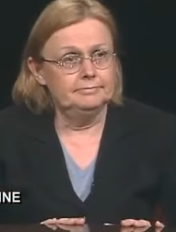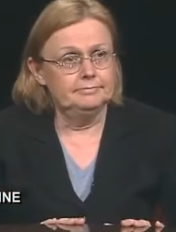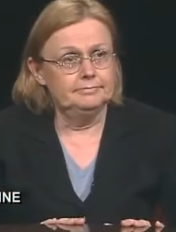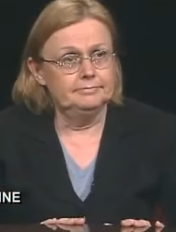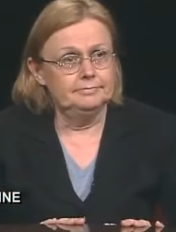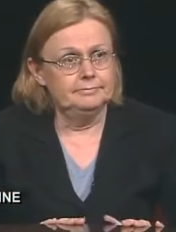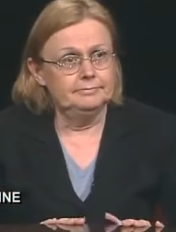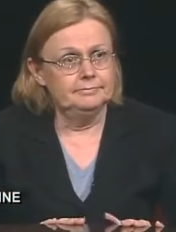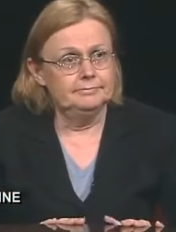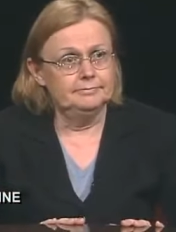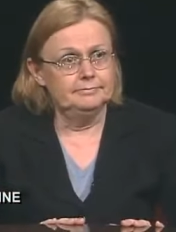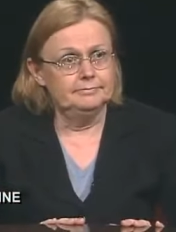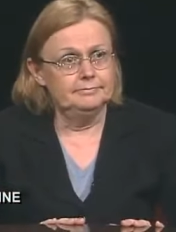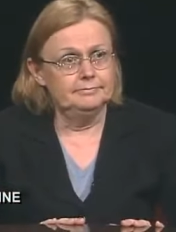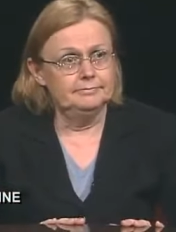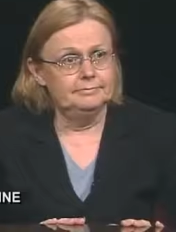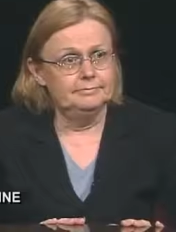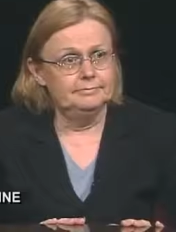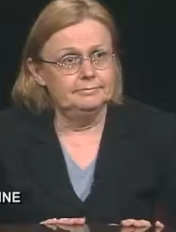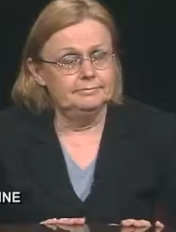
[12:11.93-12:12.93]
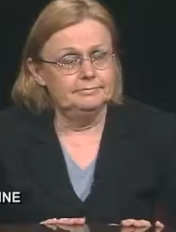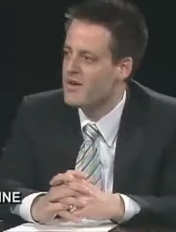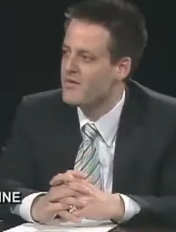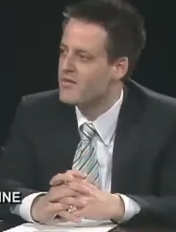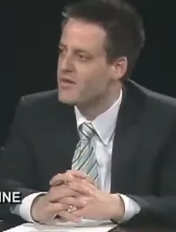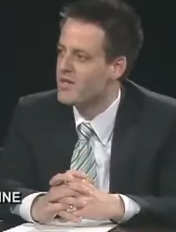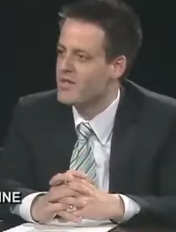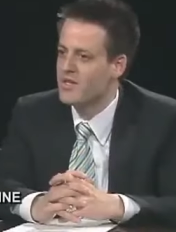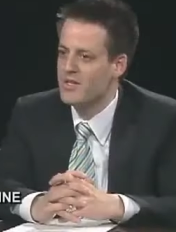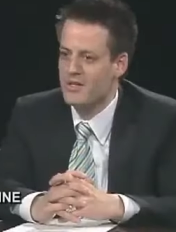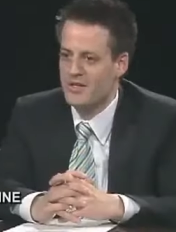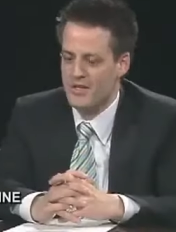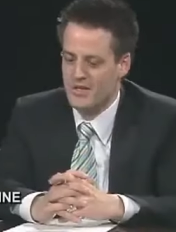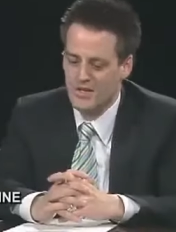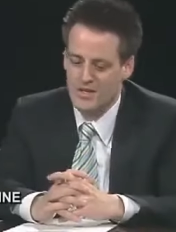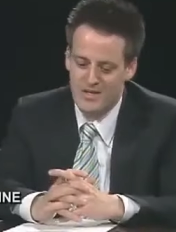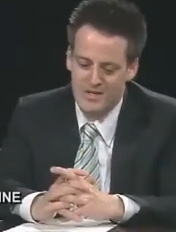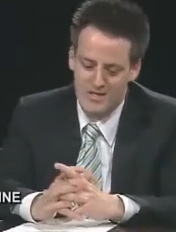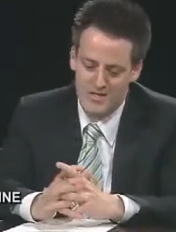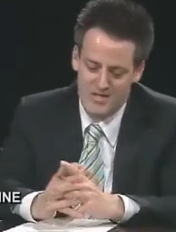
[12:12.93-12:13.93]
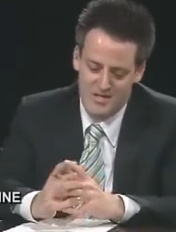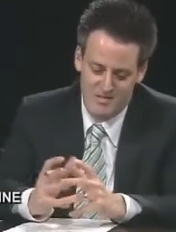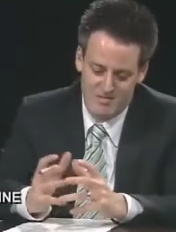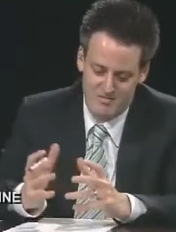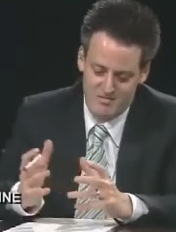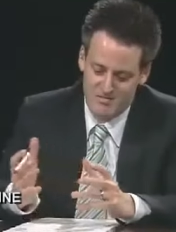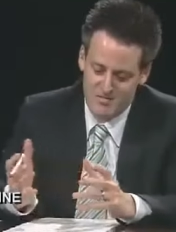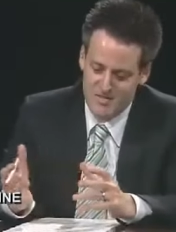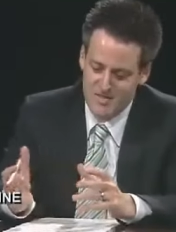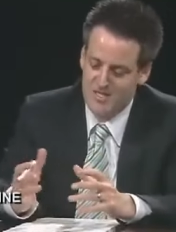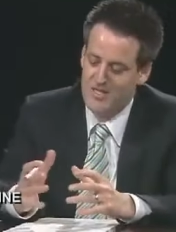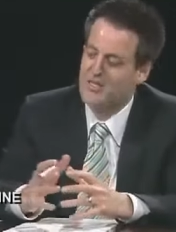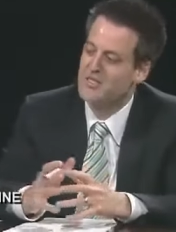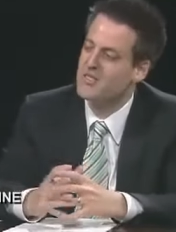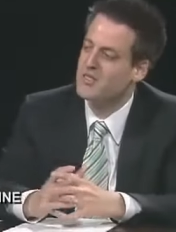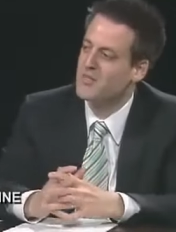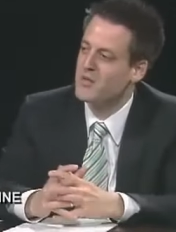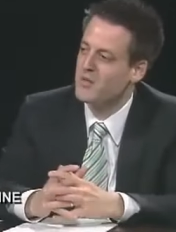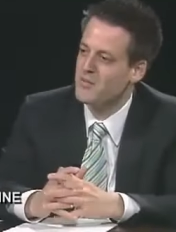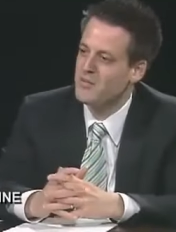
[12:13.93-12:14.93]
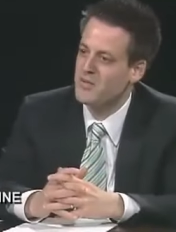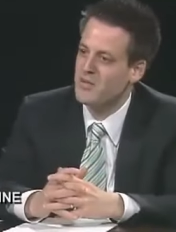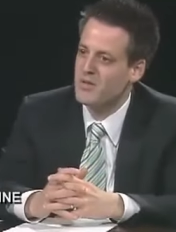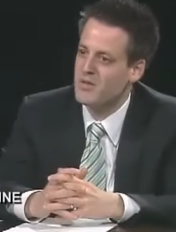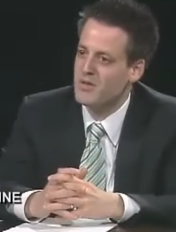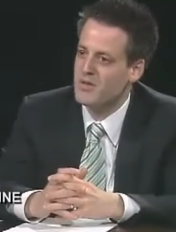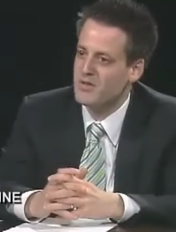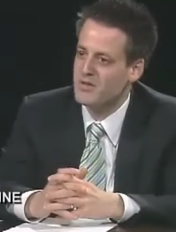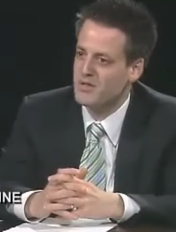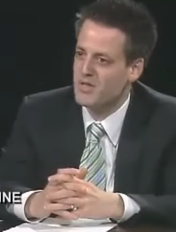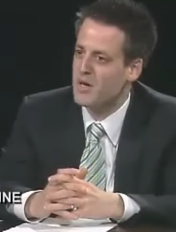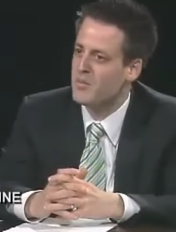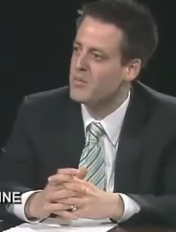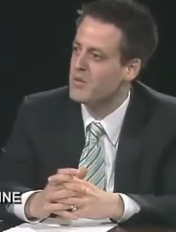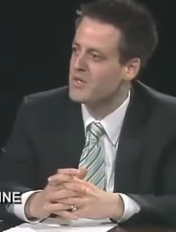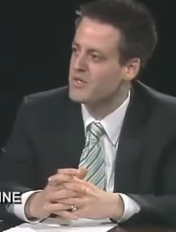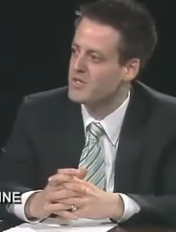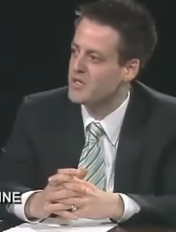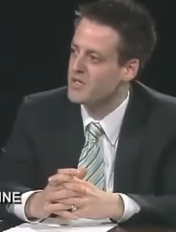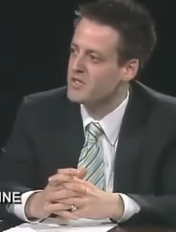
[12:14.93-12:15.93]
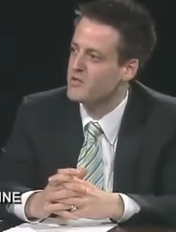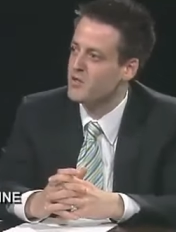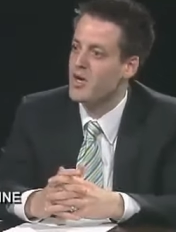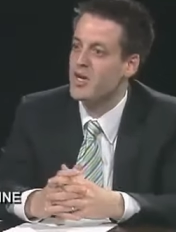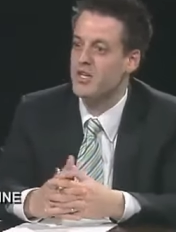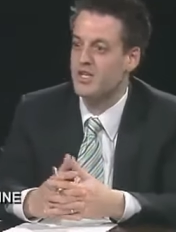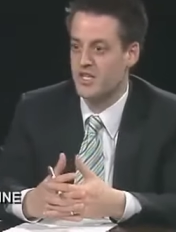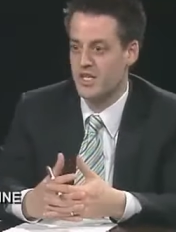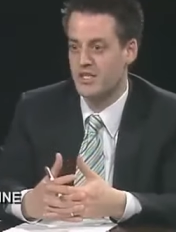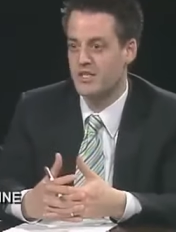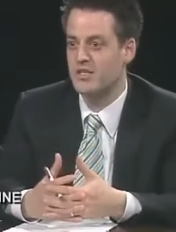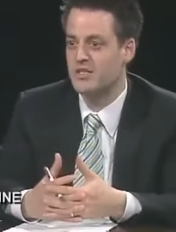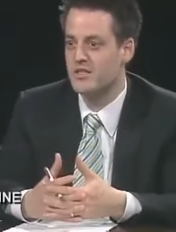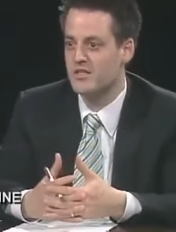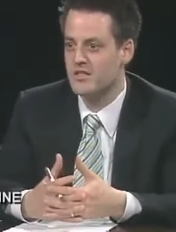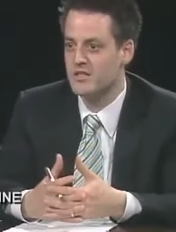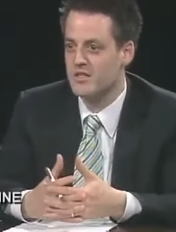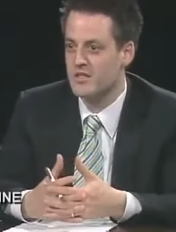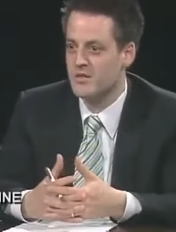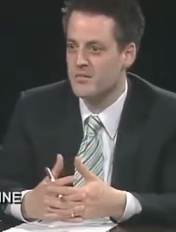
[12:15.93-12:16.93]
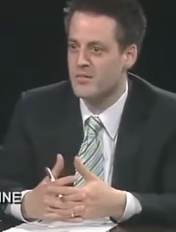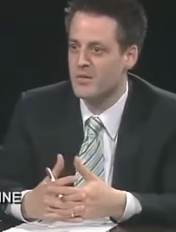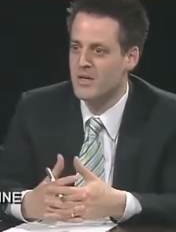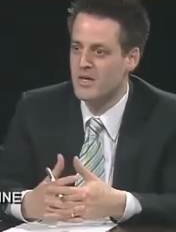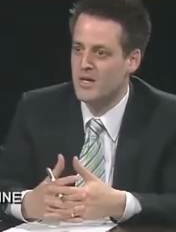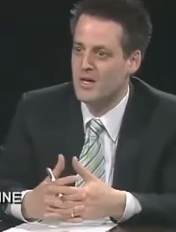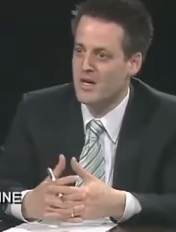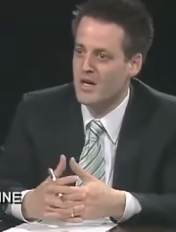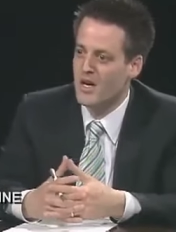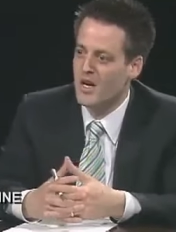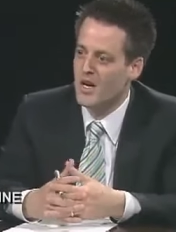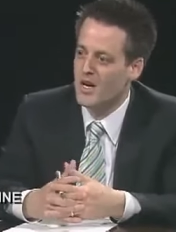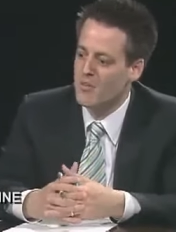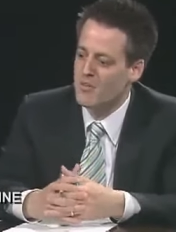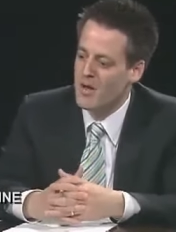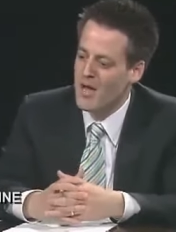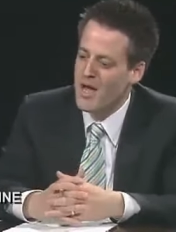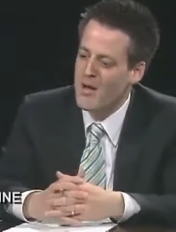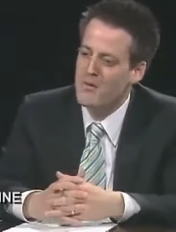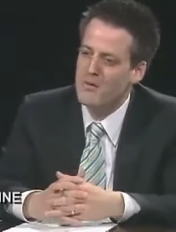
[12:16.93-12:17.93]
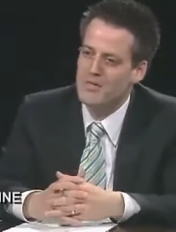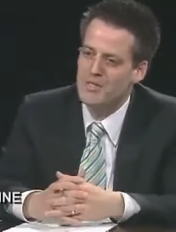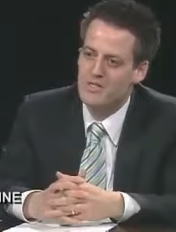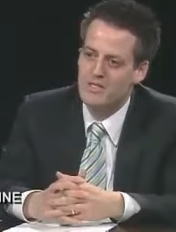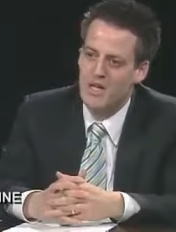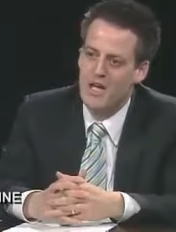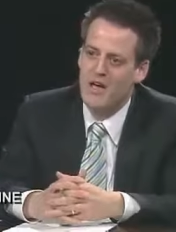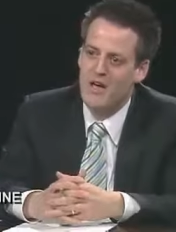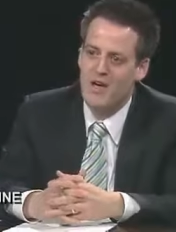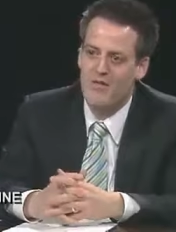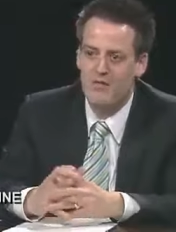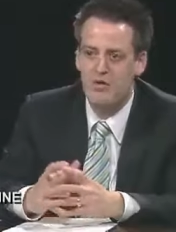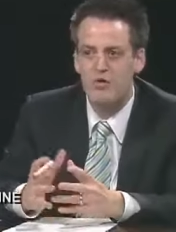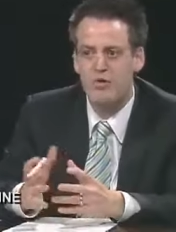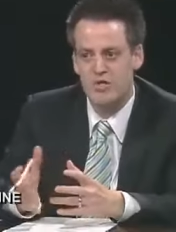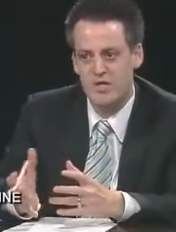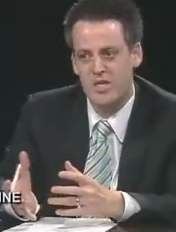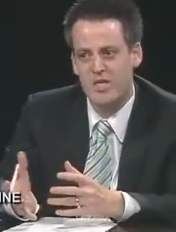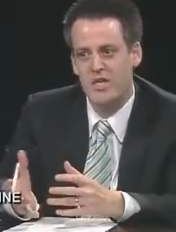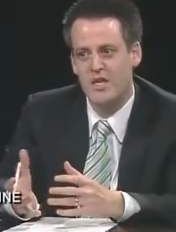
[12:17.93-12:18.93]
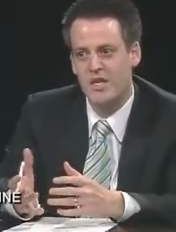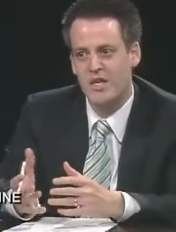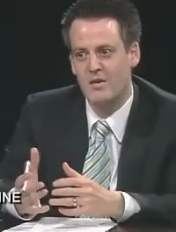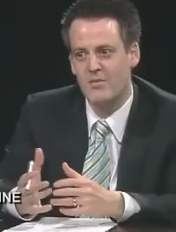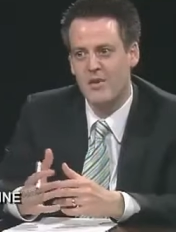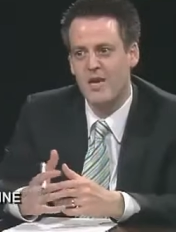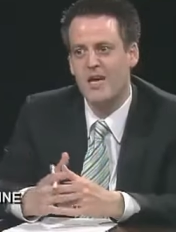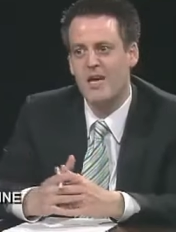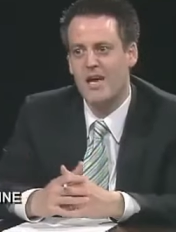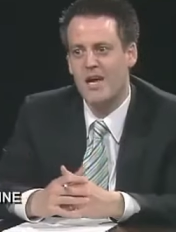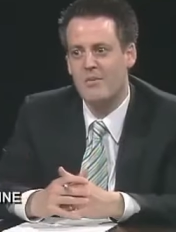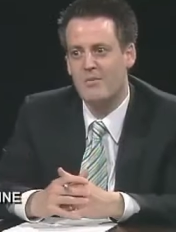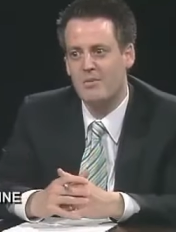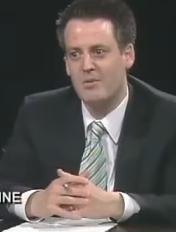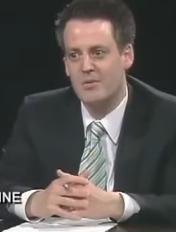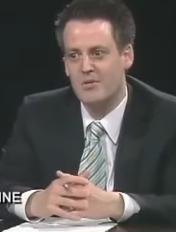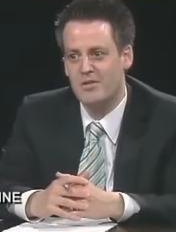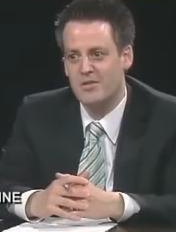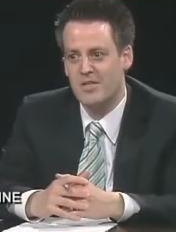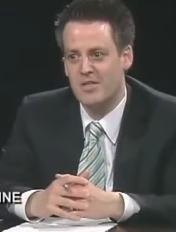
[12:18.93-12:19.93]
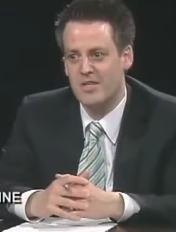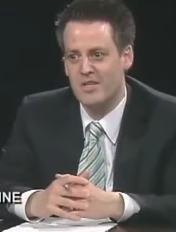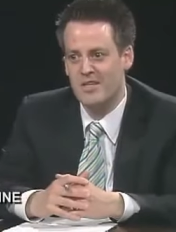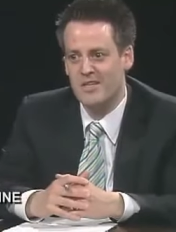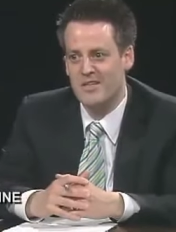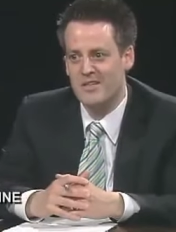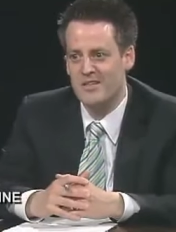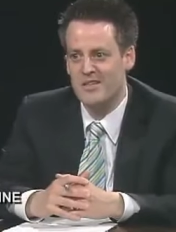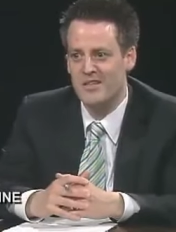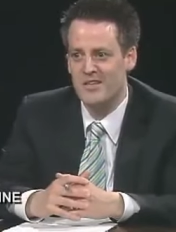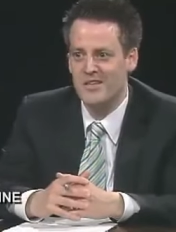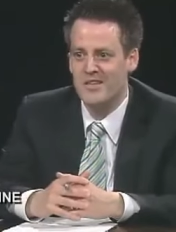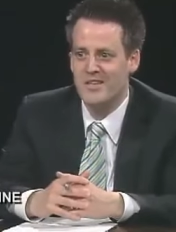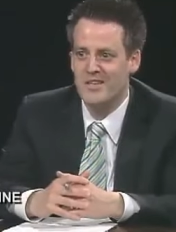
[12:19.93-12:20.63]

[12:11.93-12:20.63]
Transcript: Now, of course, in, in every system, there's companies that are trying to cheat the system. Um, how is, have you seen any bad apples, and